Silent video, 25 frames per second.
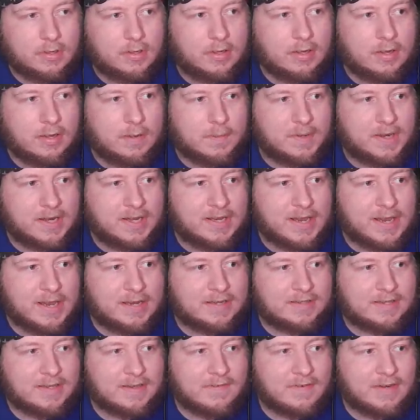I'm getting
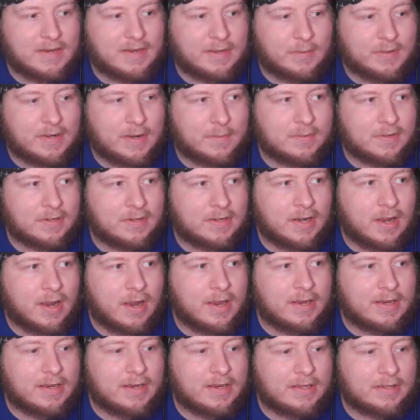activity when I'm
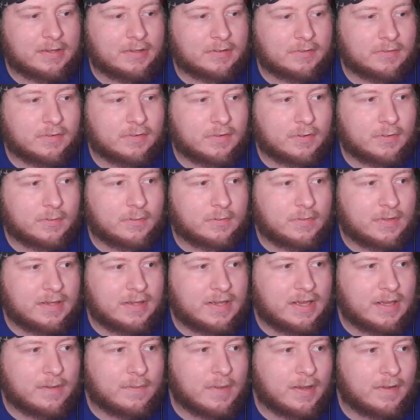not in the room.
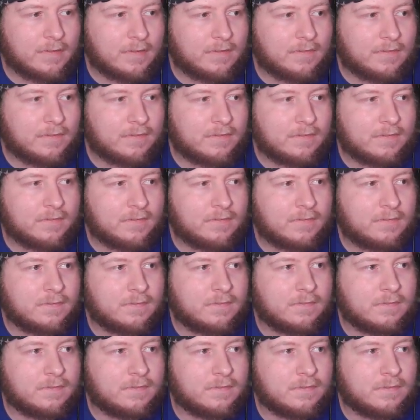EMF
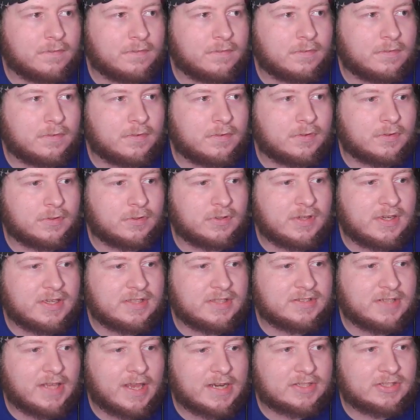3
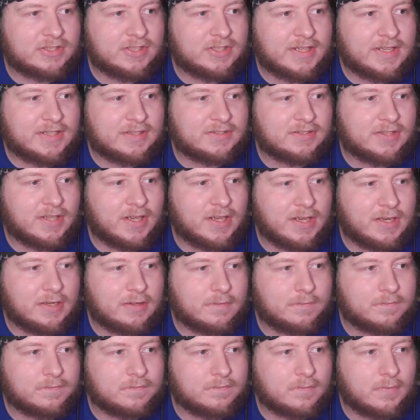is actually insane.
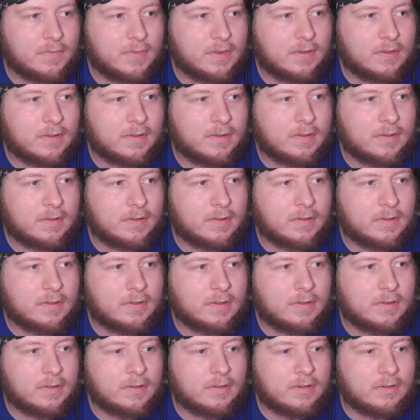
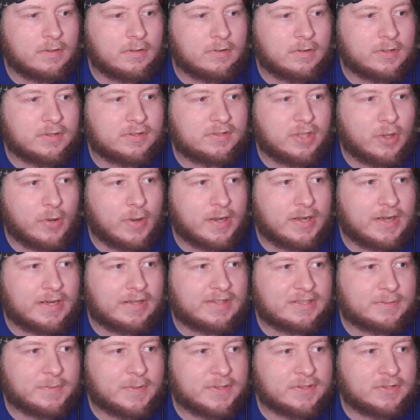Let's go ahead and get
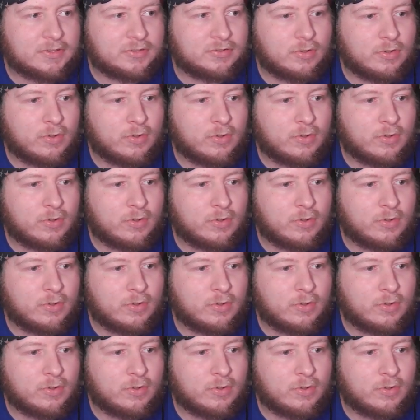these pictures real